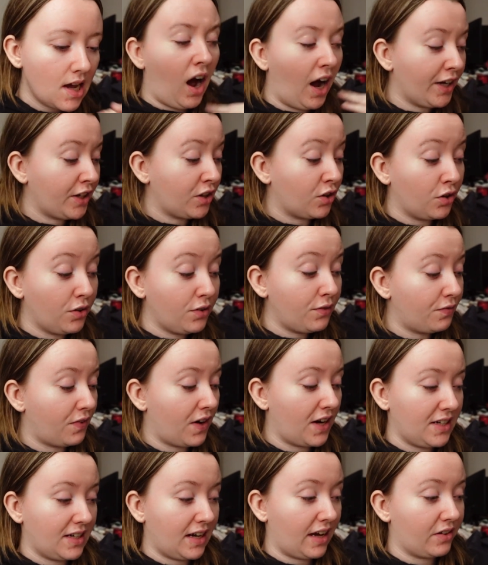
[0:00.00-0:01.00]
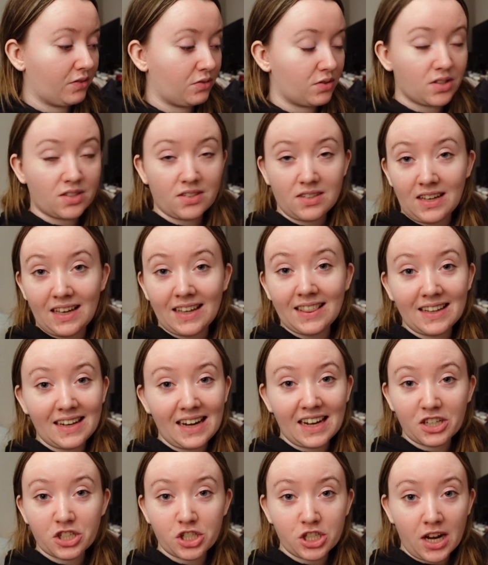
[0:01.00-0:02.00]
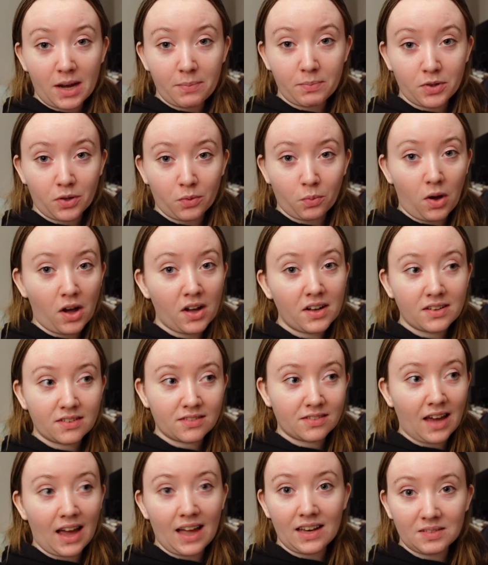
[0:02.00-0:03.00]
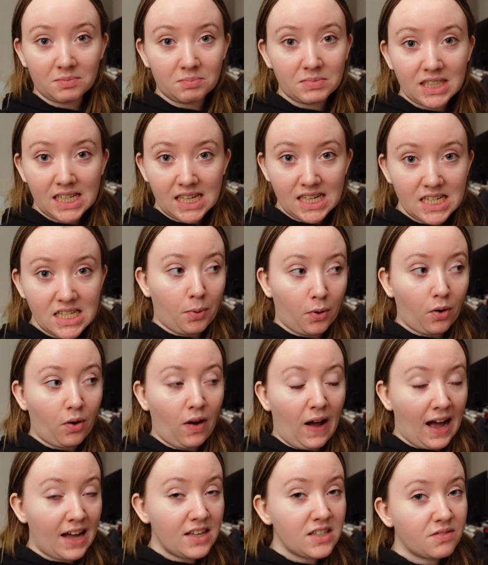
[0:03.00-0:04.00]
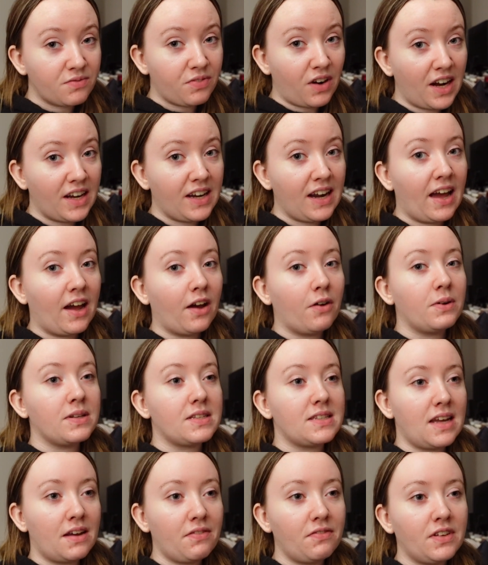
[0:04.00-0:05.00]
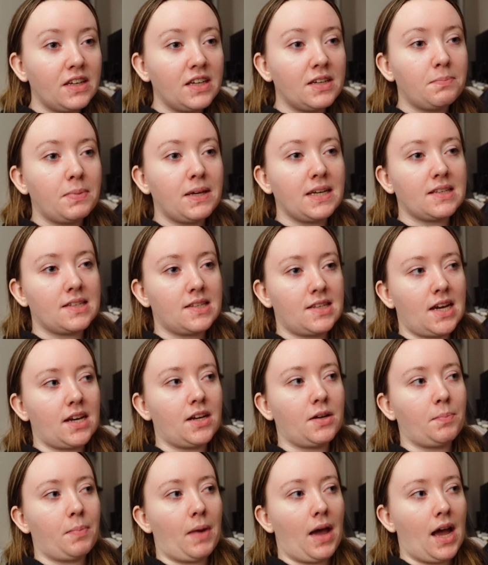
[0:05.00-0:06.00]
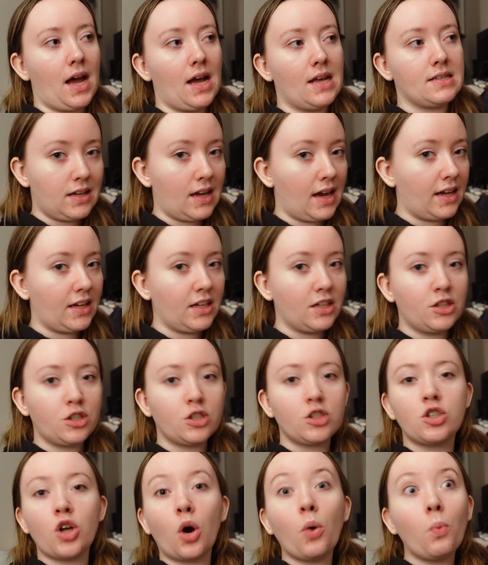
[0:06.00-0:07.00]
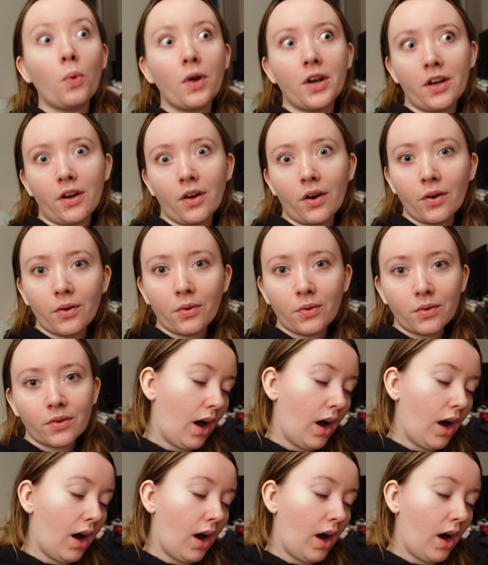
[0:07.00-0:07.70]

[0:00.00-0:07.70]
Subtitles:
I could find out in the next chapter what Callum did, but as of right now, it's definitely being set up as, yeah, you don't want to know.